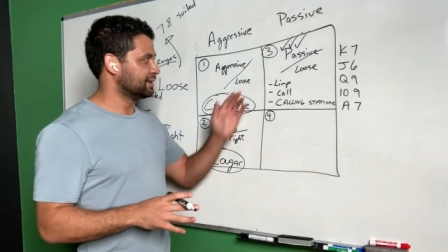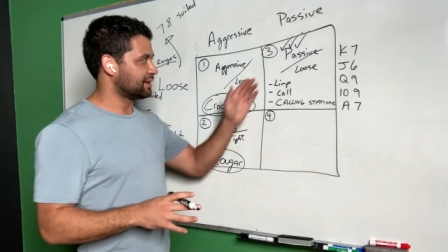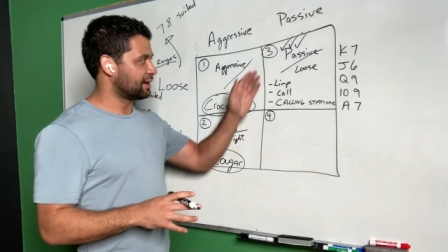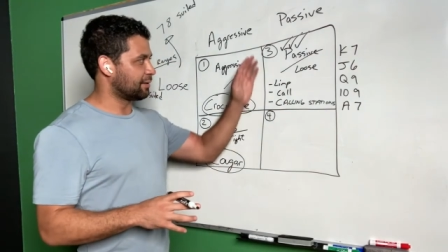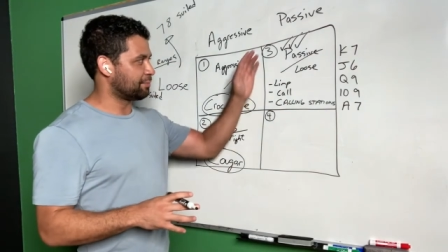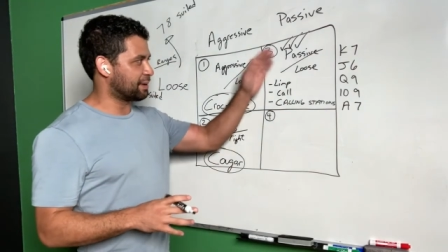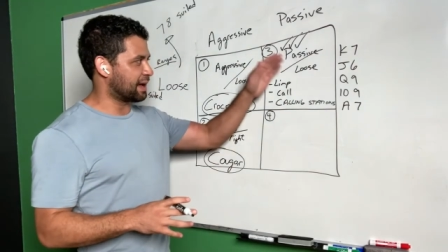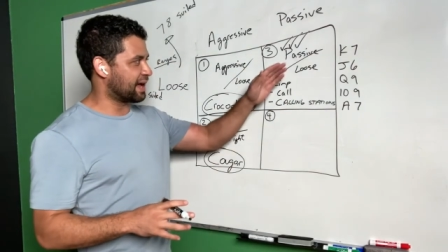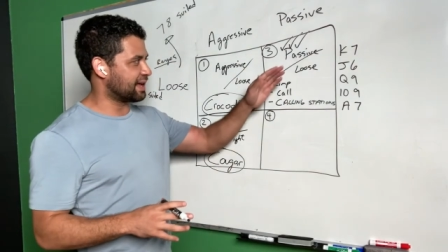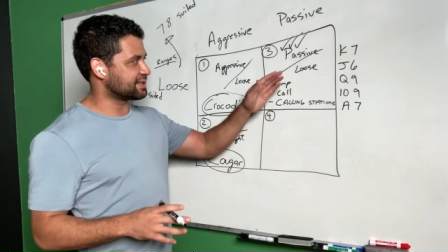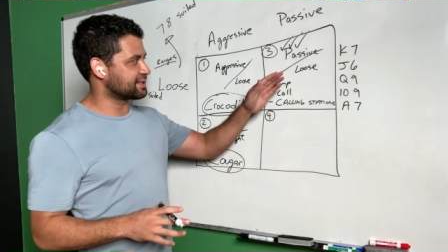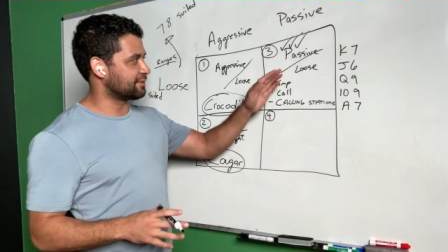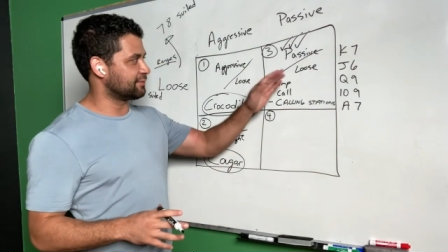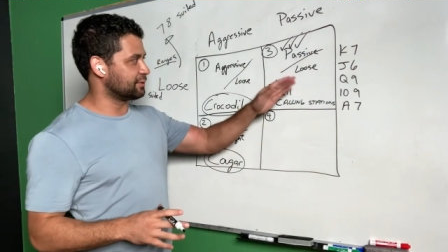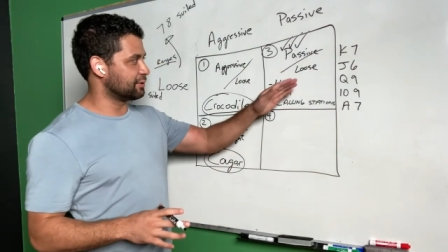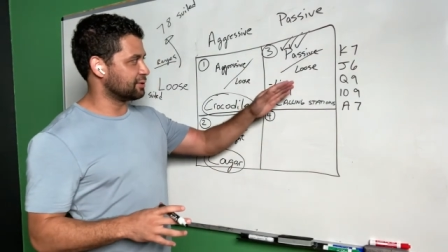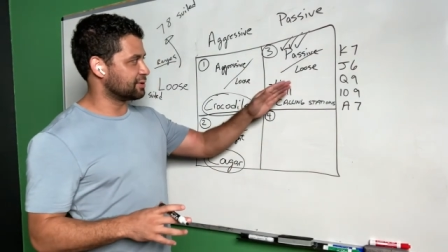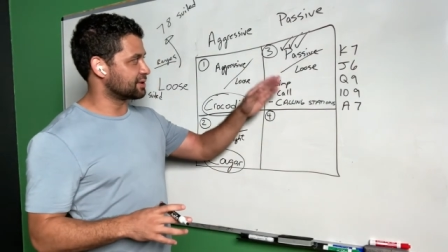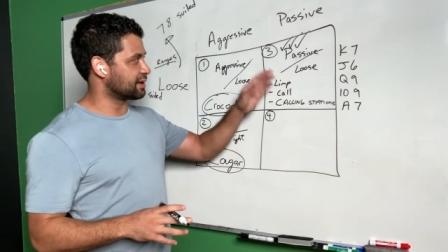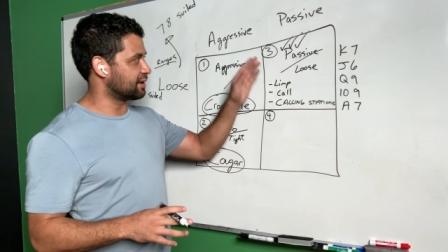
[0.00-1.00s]
a passive
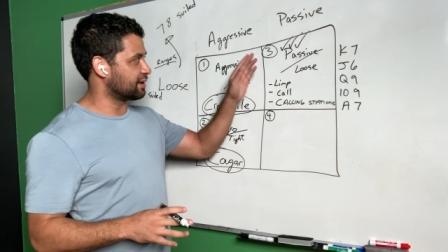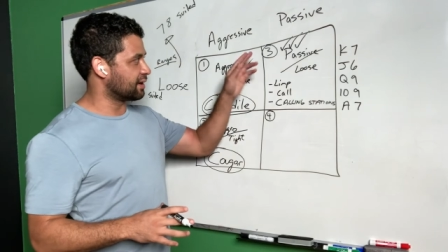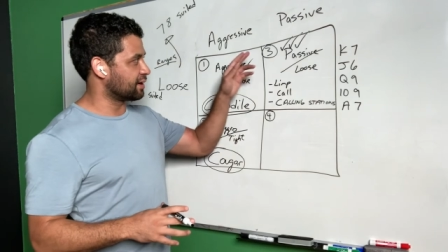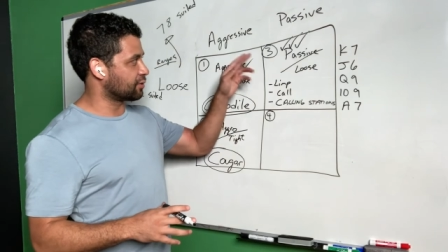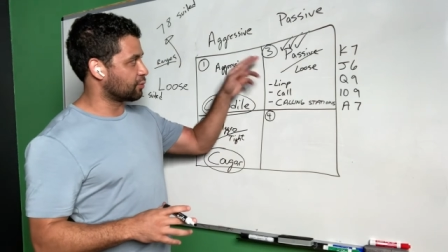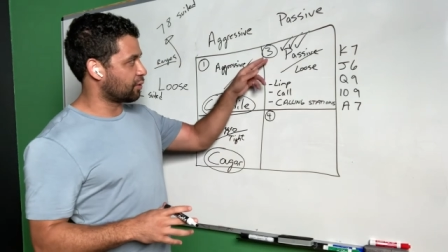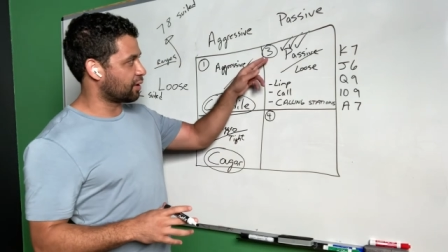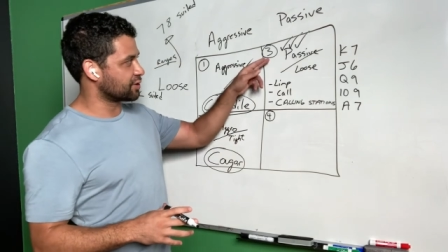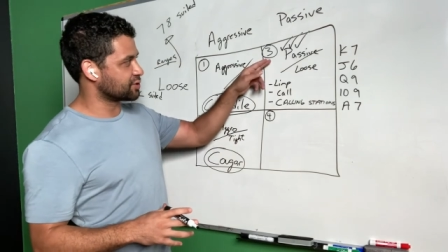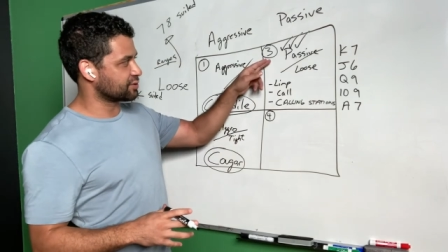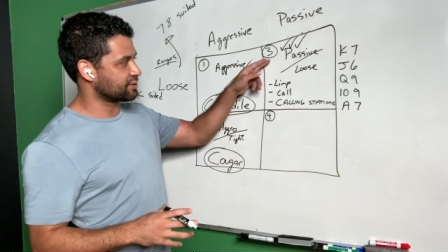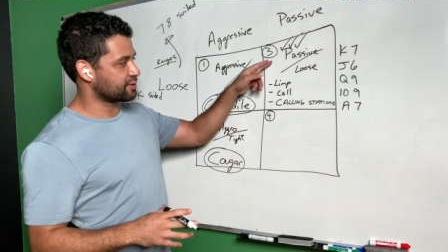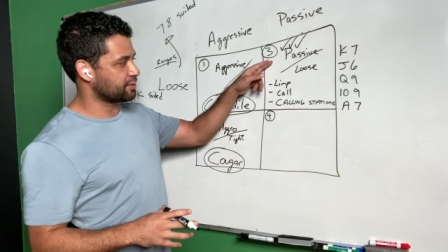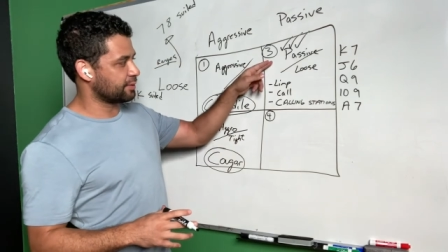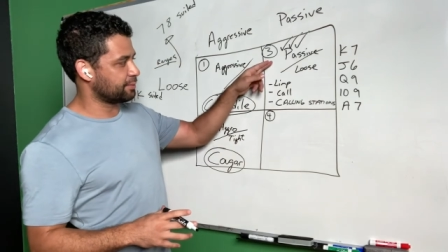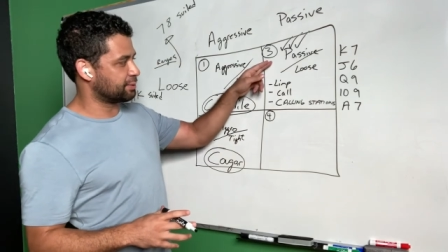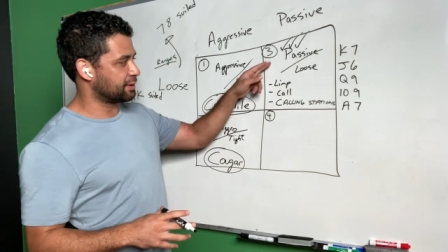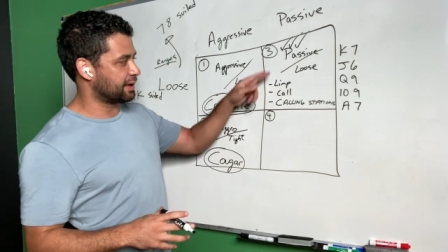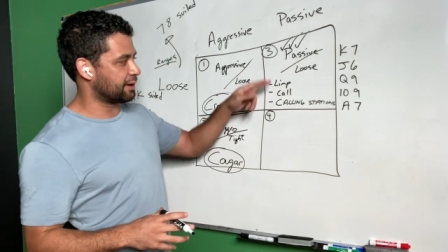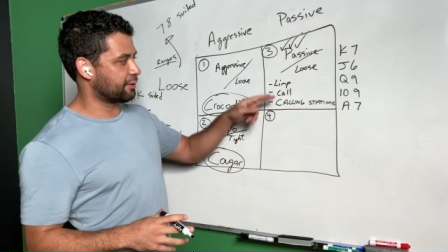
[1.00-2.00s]
lose a, a quadrant
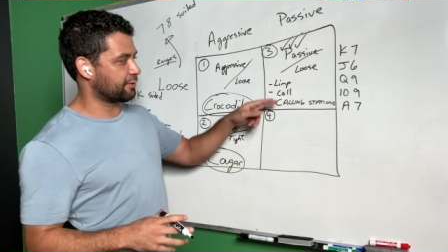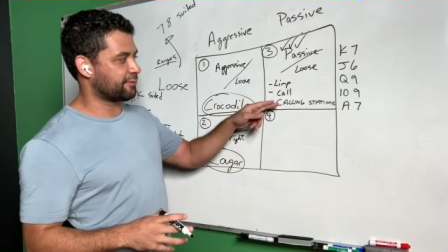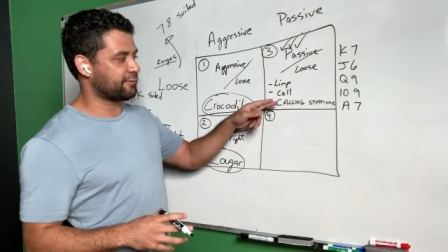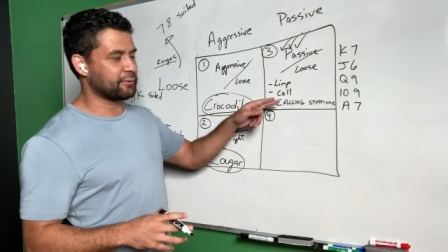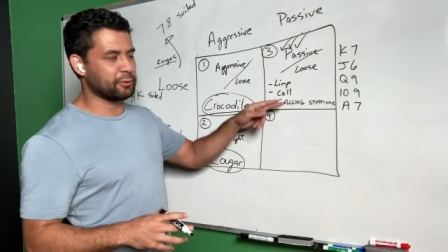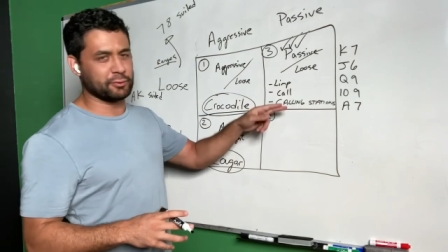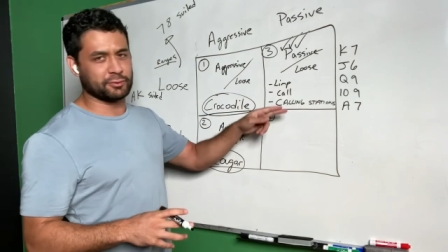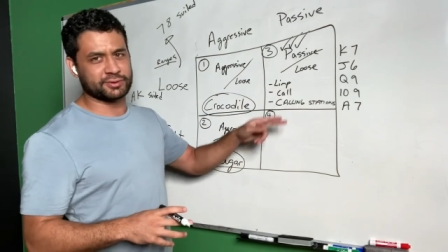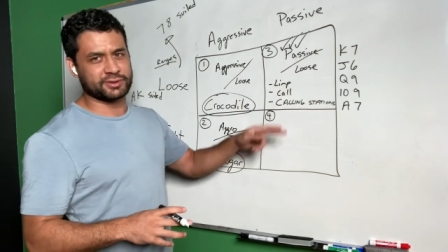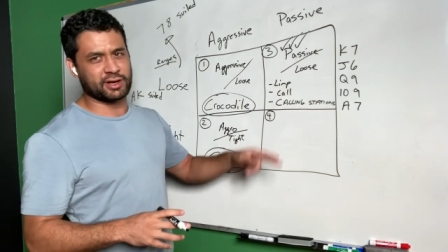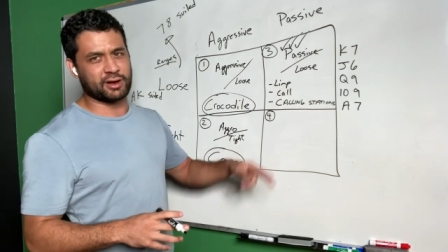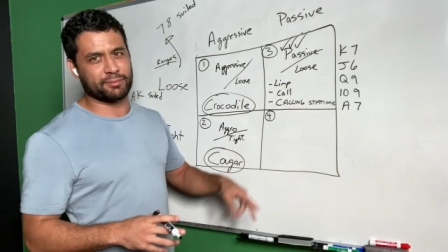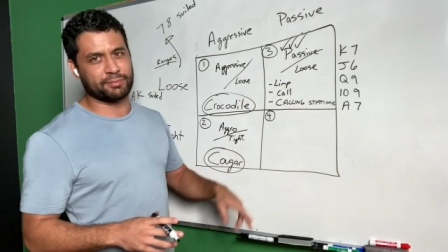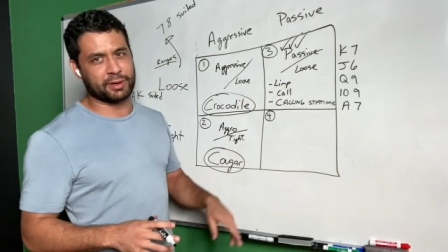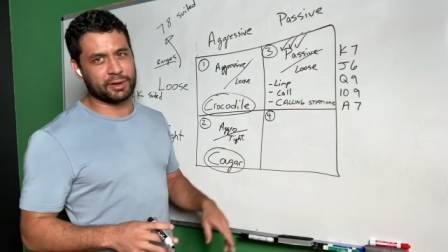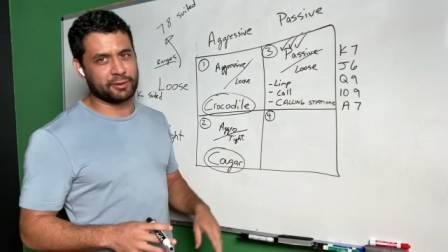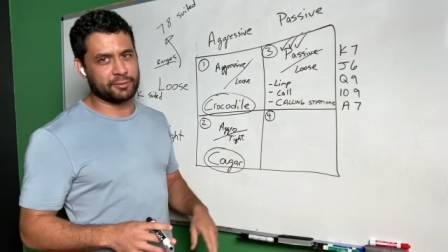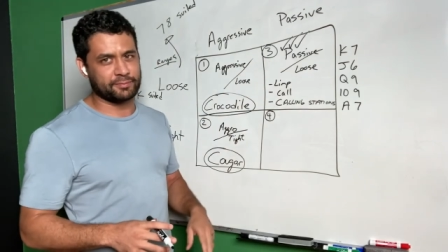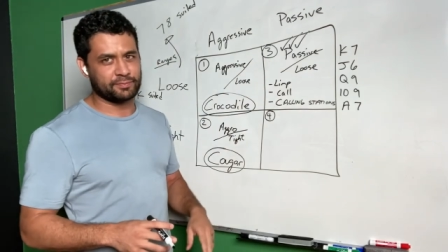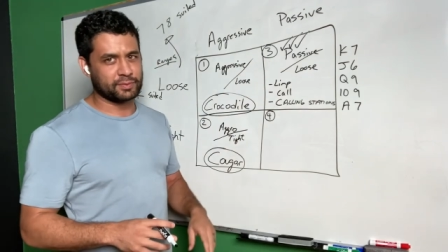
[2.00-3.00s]
three player fold top
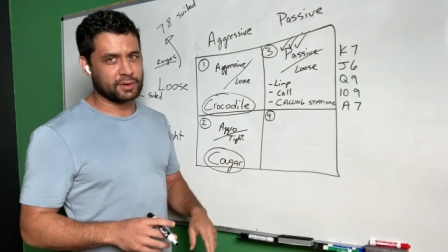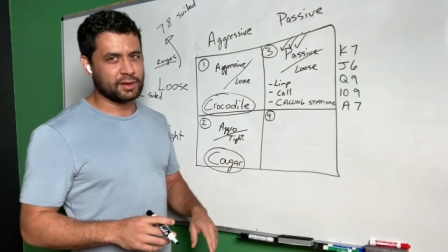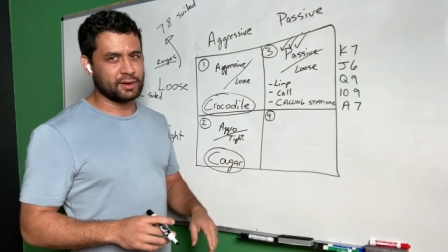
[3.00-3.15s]
pair.